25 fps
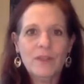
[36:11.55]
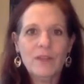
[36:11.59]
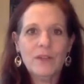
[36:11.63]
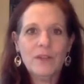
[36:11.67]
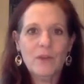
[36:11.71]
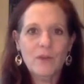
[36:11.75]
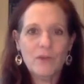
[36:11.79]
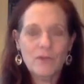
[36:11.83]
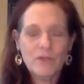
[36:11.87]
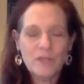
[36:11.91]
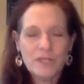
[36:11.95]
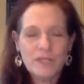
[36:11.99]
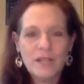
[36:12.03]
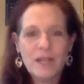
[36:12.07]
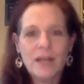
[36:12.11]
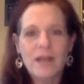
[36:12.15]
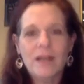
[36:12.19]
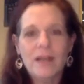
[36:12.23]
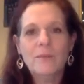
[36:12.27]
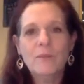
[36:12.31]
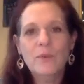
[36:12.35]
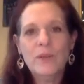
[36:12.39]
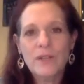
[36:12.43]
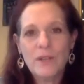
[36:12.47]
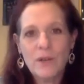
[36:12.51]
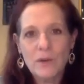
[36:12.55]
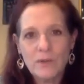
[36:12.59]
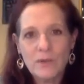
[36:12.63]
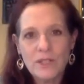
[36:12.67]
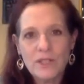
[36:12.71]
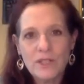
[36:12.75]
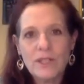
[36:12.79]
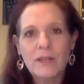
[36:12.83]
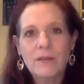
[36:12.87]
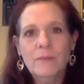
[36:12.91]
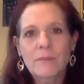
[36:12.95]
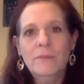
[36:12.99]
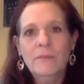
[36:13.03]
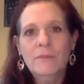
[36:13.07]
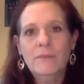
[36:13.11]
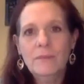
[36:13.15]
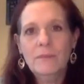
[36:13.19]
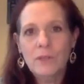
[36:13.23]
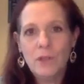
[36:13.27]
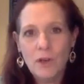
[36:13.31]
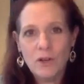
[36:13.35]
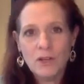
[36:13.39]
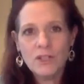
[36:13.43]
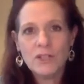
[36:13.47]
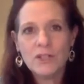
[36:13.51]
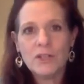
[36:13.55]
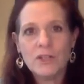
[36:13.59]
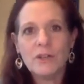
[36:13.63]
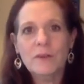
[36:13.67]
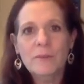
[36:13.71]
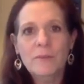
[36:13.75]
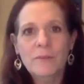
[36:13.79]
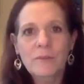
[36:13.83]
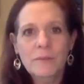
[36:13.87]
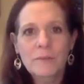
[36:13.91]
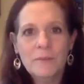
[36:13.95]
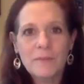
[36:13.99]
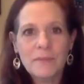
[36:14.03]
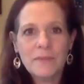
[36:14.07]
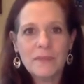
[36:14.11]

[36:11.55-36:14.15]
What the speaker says: and over time we coach them long-term,